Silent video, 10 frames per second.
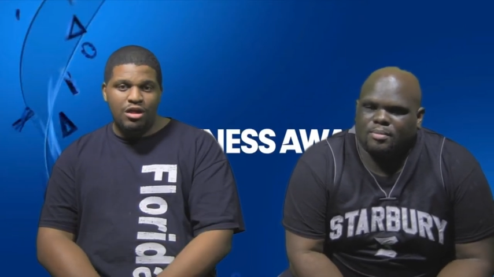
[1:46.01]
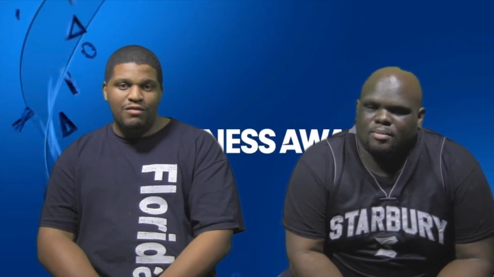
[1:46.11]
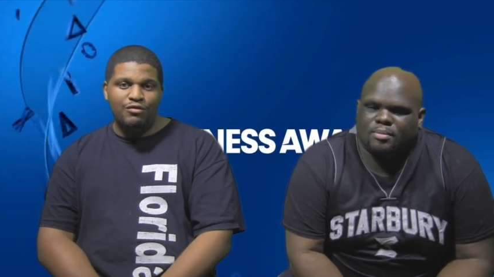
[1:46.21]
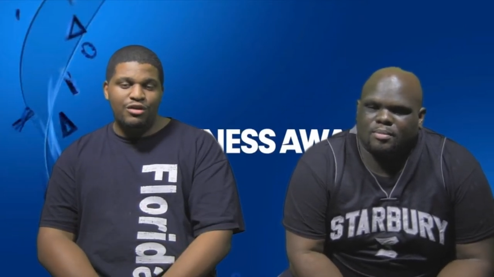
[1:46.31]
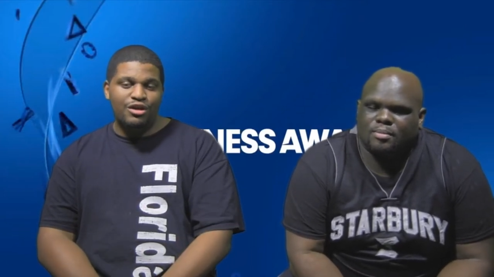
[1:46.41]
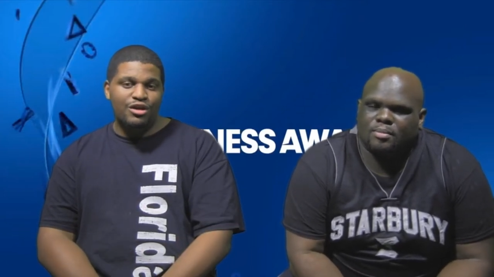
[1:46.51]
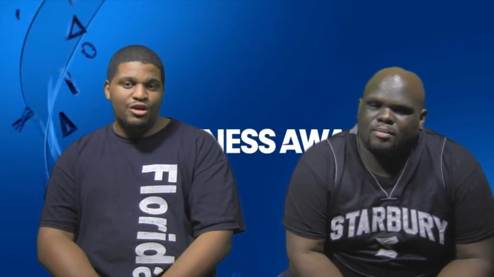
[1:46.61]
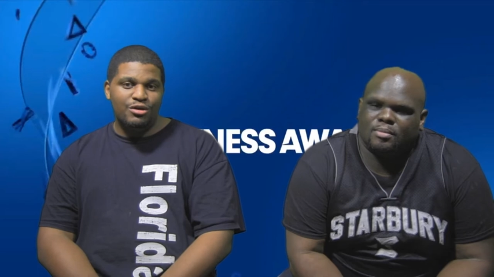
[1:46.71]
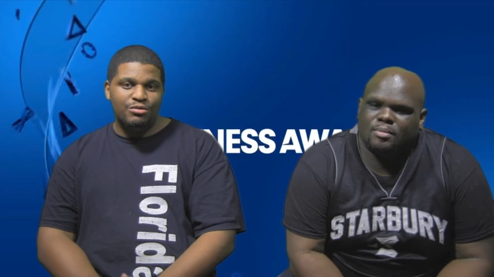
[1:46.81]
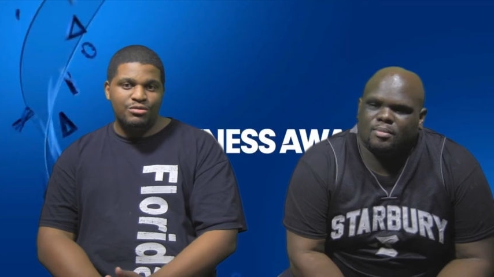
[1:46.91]
Speaker 1: Call of Duty
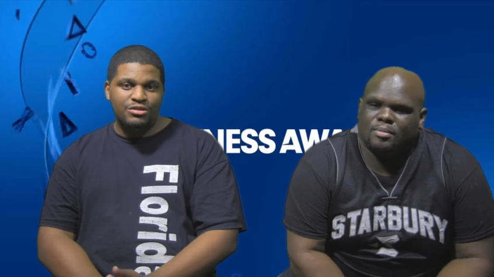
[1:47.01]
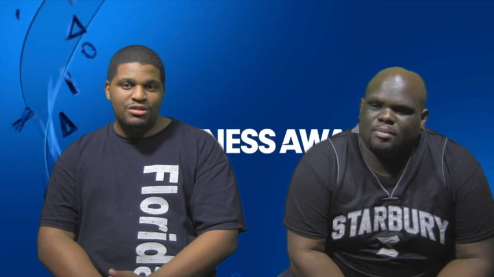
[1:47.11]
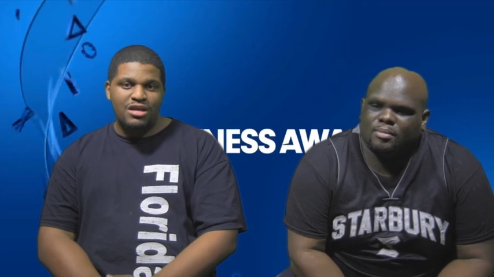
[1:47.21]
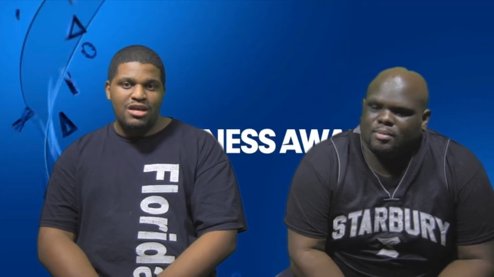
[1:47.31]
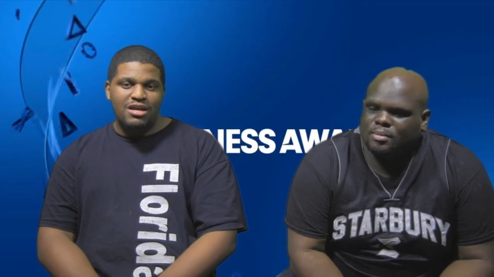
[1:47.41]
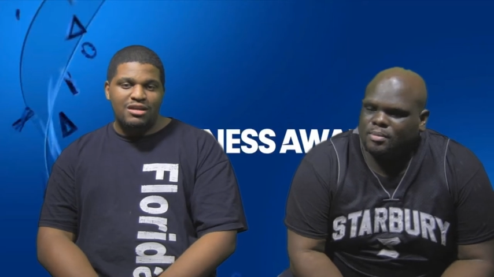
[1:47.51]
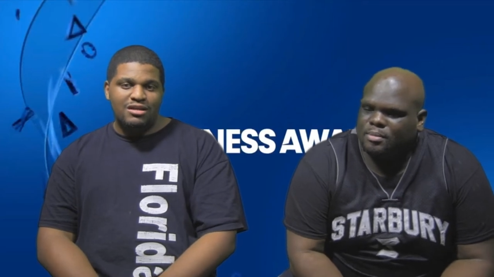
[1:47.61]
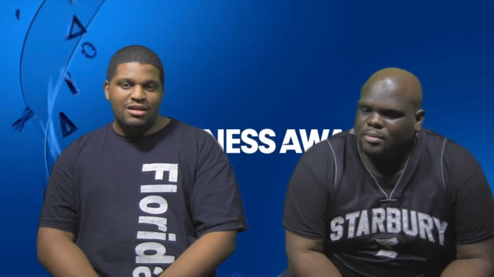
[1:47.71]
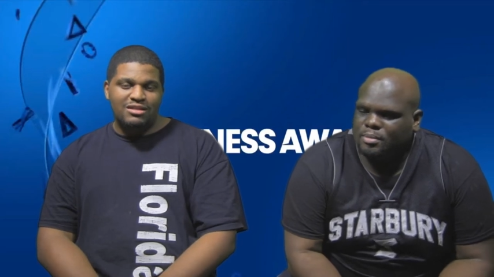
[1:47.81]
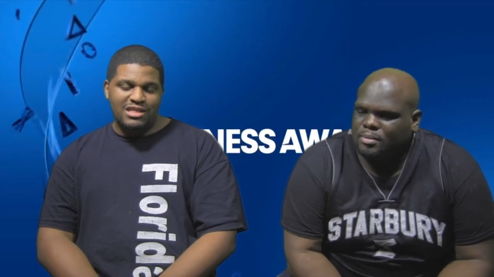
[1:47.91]
Ghosts,
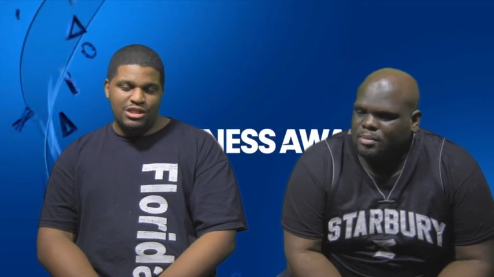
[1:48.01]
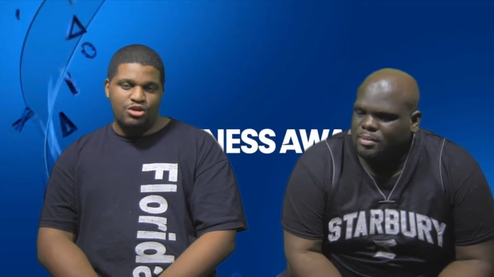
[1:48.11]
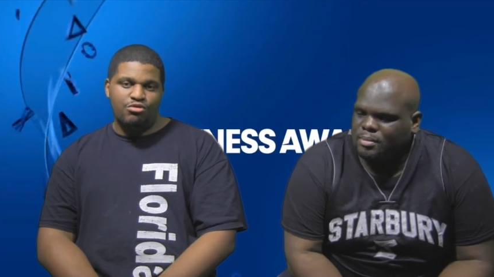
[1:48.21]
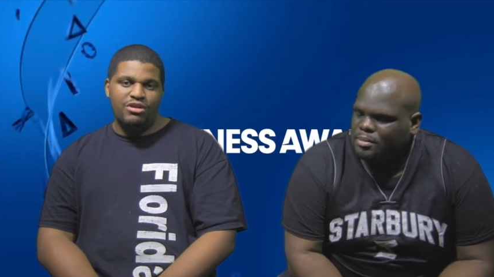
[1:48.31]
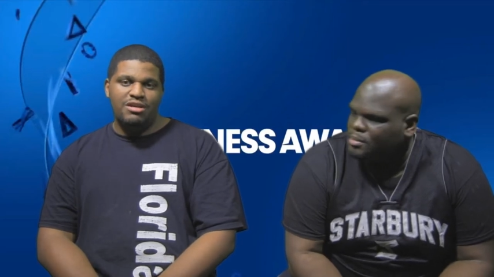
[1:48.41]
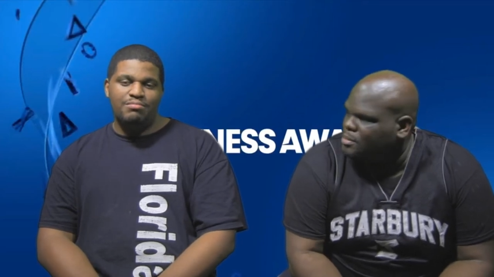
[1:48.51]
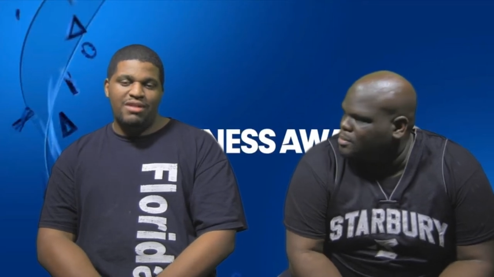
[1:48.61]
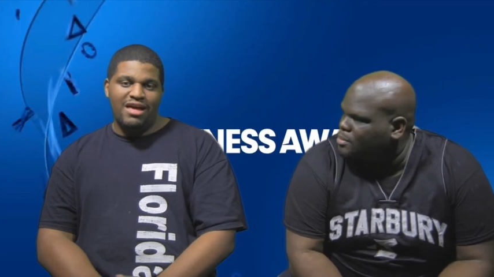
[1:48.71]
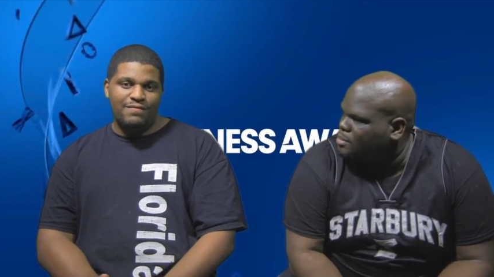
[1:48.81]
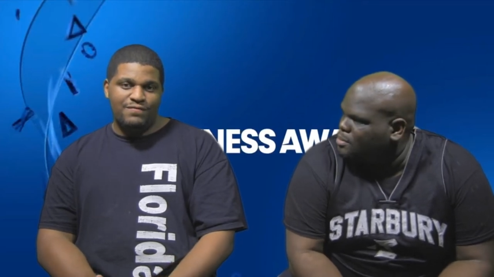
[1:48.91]
uh, Assassin's
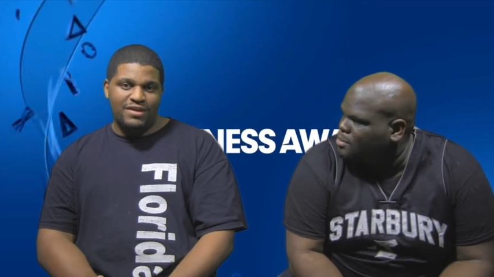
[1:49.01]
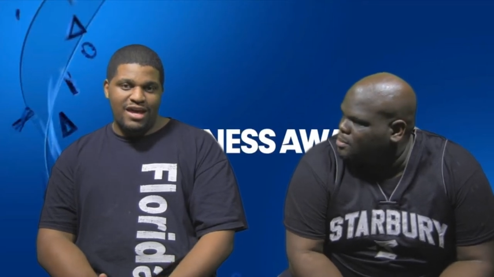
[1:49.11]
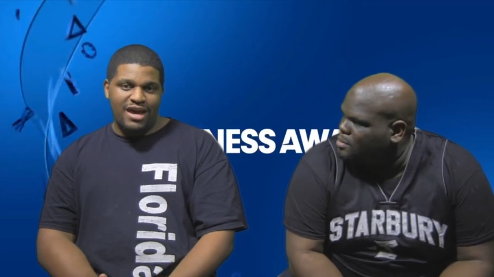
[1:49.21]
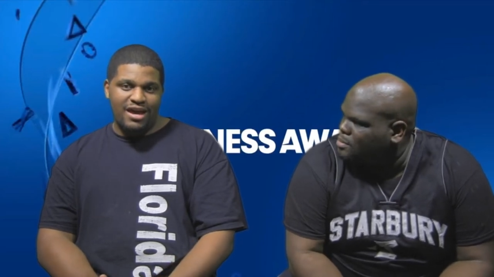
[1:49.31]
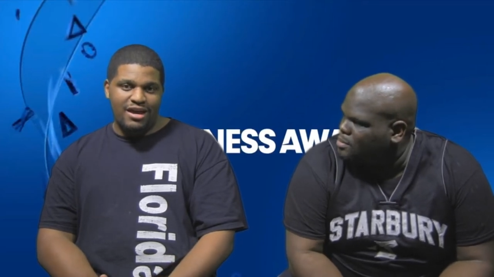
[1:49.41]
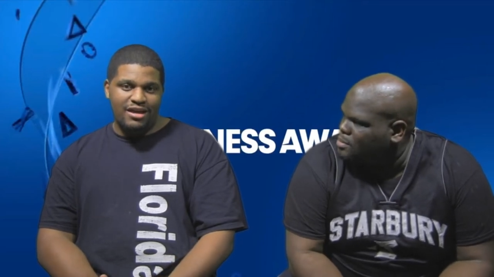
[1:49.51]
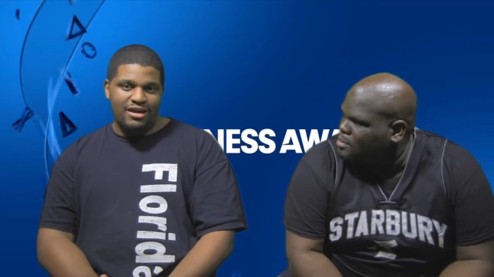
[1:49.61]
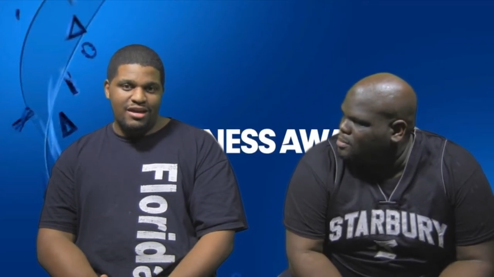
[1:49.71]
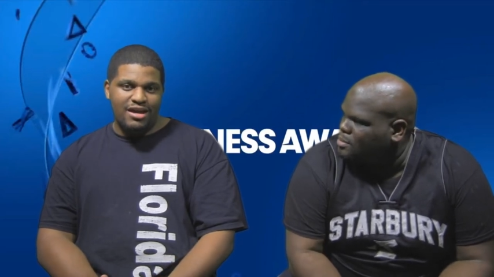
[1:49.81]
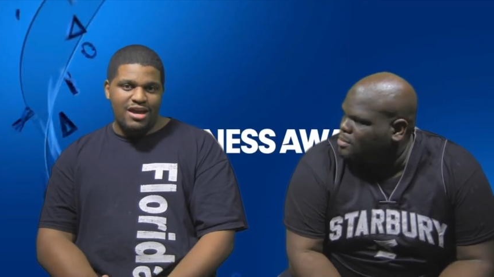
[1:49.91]
Creed Black
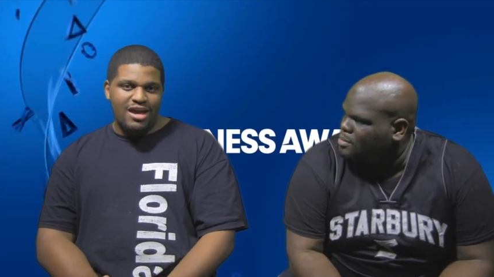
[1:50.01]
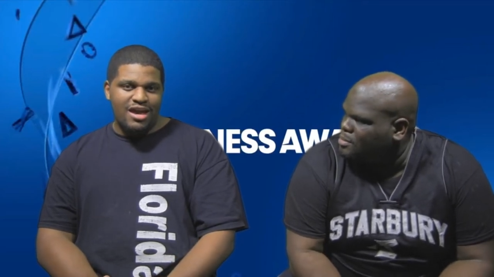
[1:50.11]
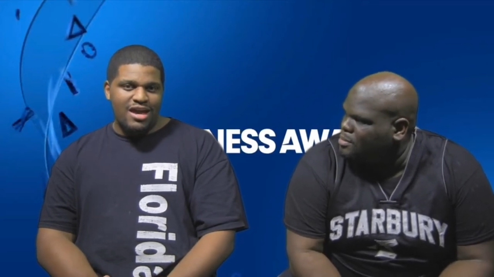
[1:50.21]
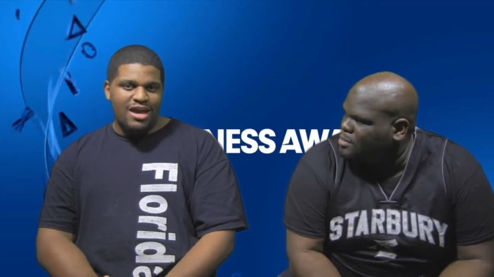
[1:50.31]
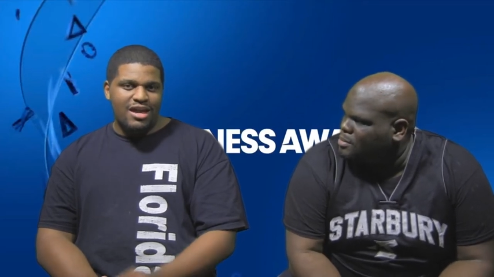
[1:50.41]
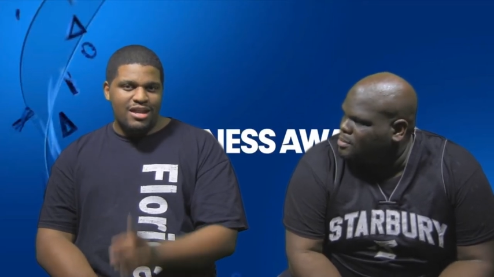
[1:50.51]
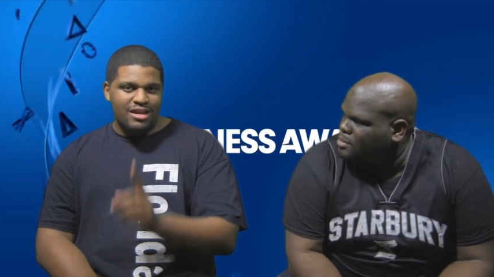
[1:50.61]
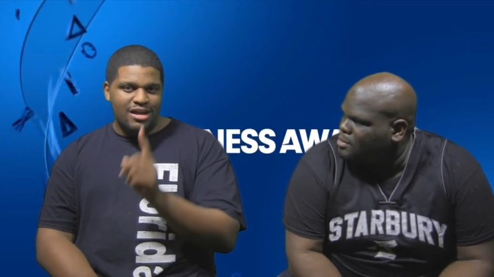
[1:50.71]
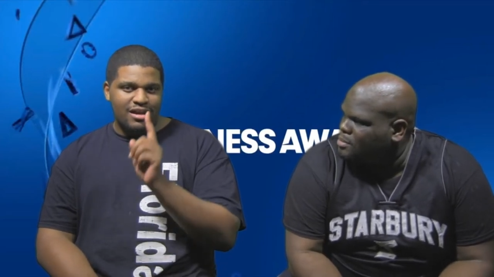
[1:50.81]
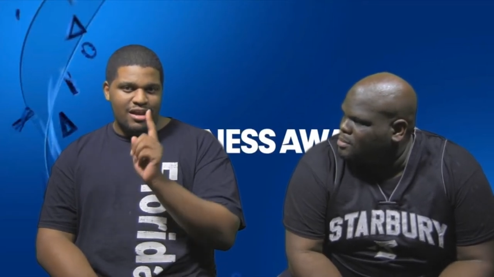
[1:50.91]
Flag,
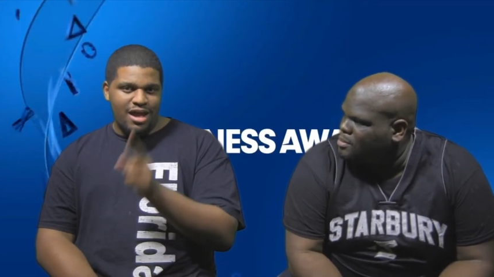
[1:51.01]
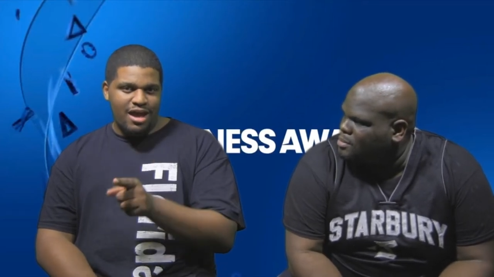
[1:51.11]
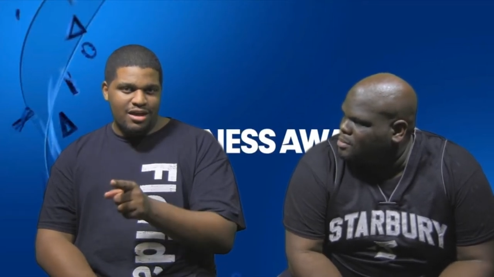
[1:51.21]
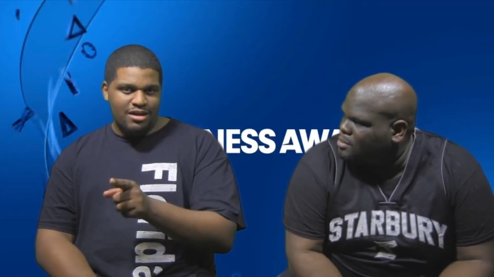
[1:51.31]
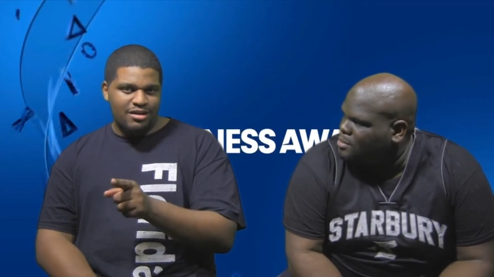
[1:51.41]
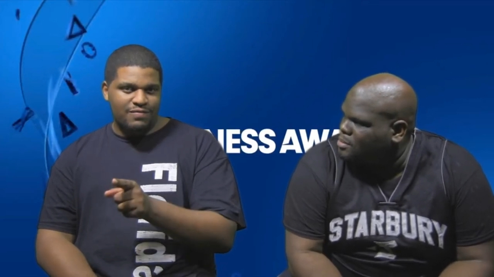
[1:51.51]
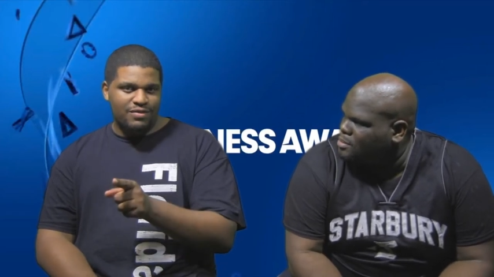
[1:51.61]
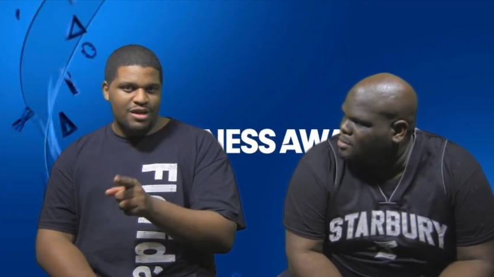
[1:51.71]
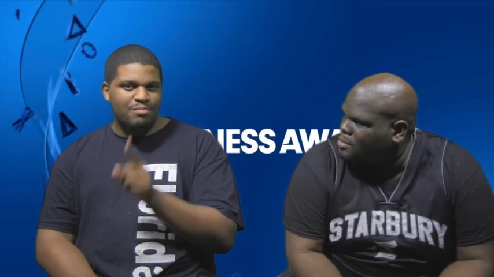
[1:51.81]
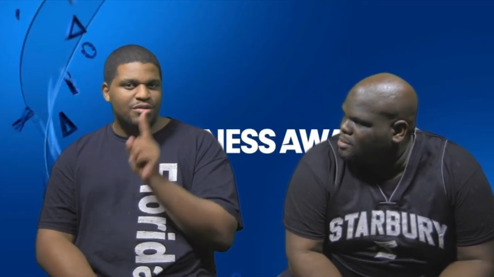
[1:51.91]
and Knack. I